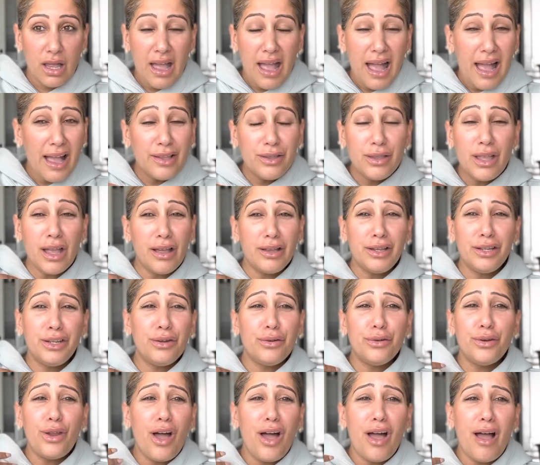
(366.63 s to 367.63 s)
And
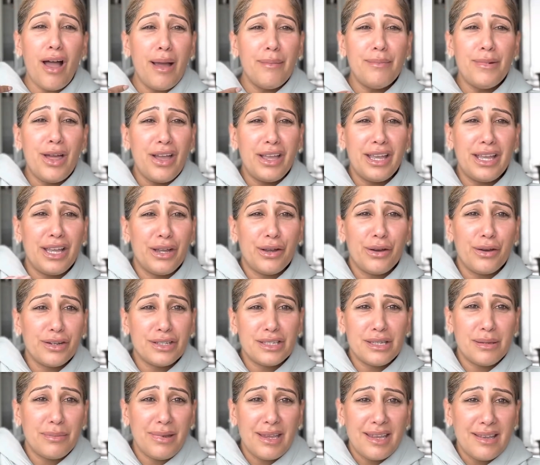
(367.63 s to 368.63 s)
I'm not here
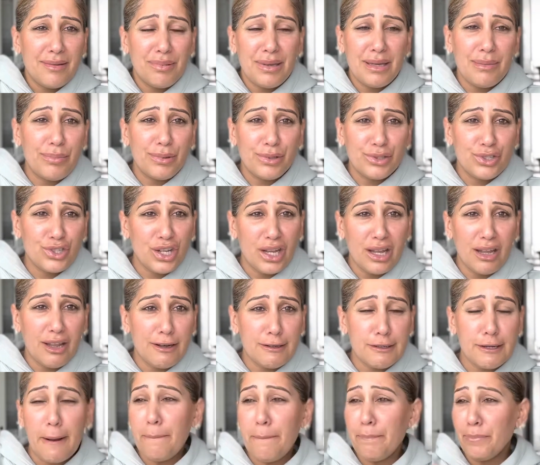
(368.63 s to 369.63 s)
to make people
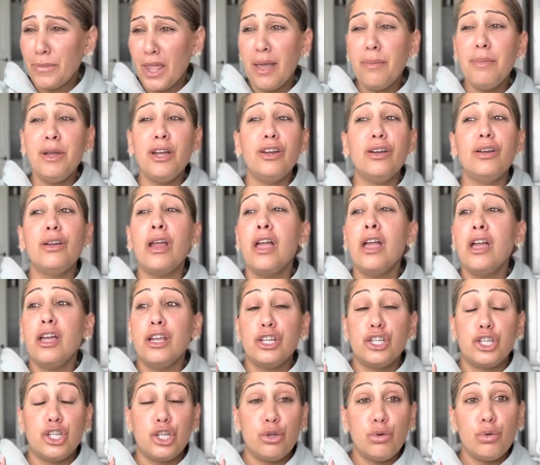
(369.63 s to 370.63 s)
change. I'm here
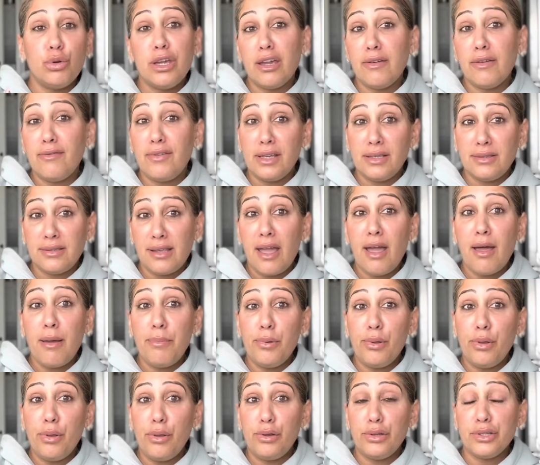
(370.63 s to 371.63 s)
to give
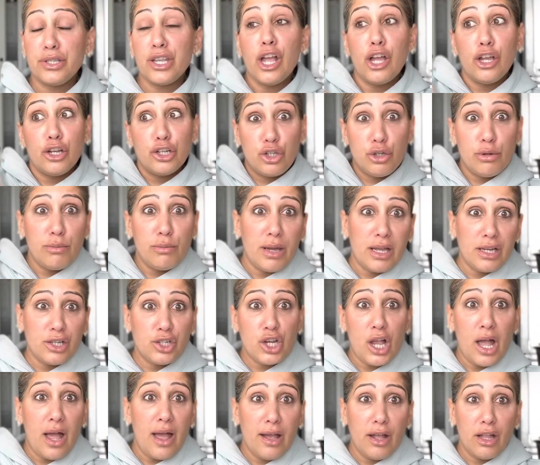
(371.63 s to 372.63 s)
examples to my
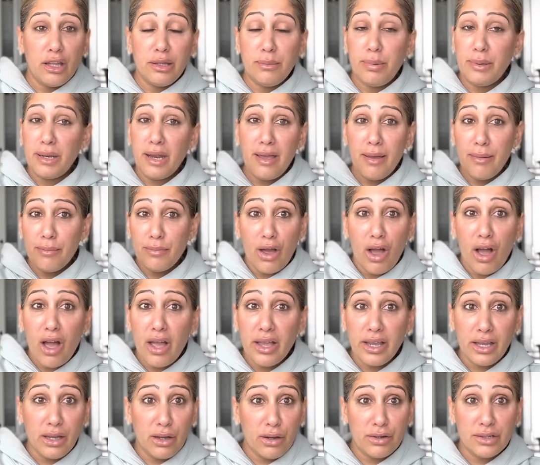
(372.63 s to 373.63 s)
child, but I'm
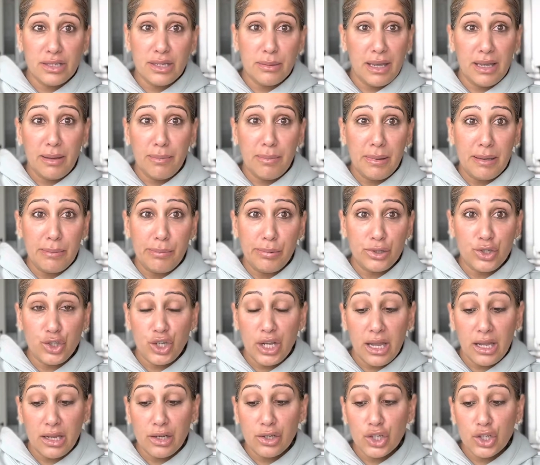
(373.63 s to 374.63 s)
not here to make people
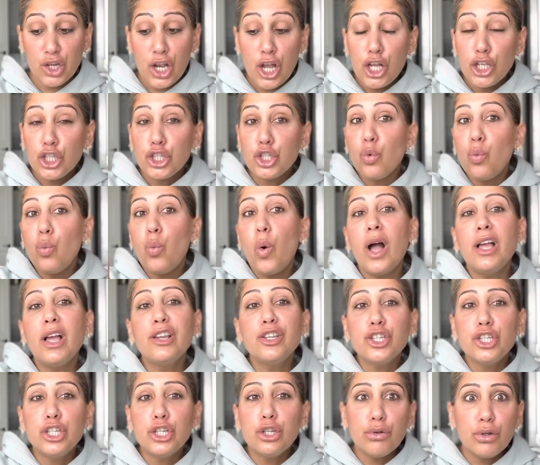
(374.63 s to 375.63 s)
change. So
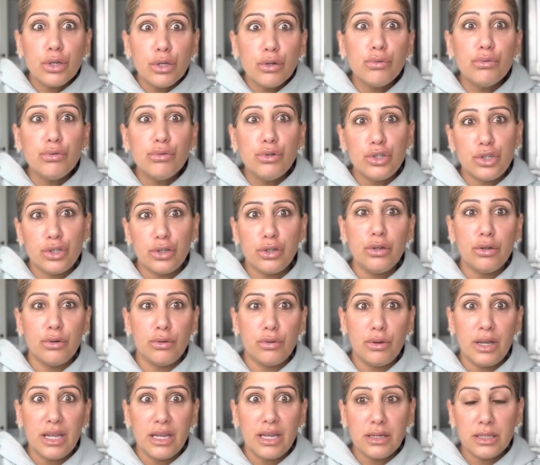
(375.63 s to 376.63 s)
what do you
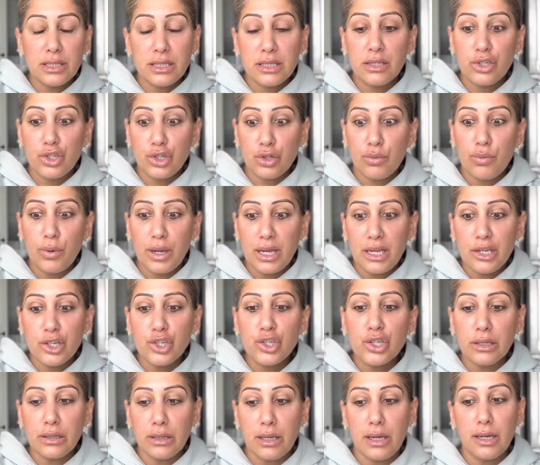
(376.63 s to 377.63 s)
do in a
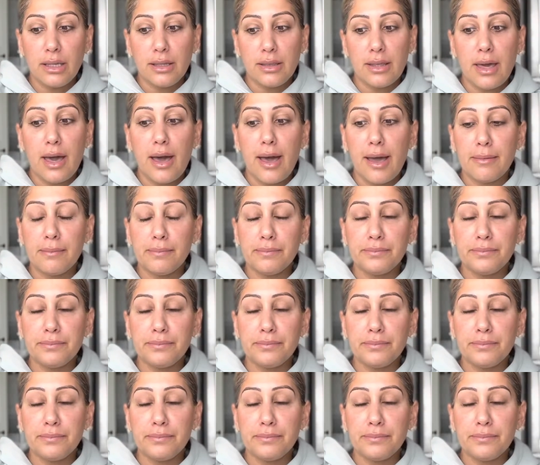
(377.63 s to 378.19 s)
situation like that?